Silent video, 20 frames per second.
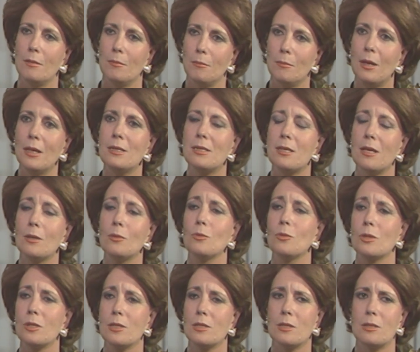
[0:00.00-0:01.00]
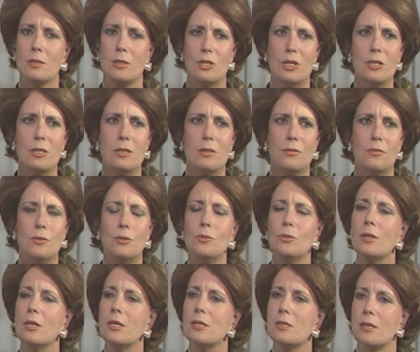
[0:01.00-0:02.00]
my son was just a few
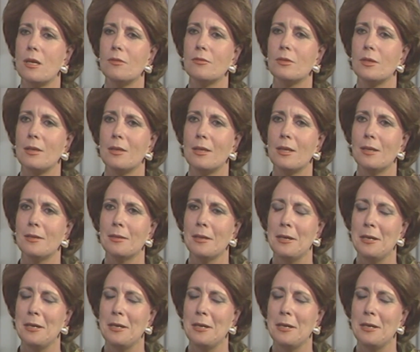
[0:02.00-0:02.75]
days after that,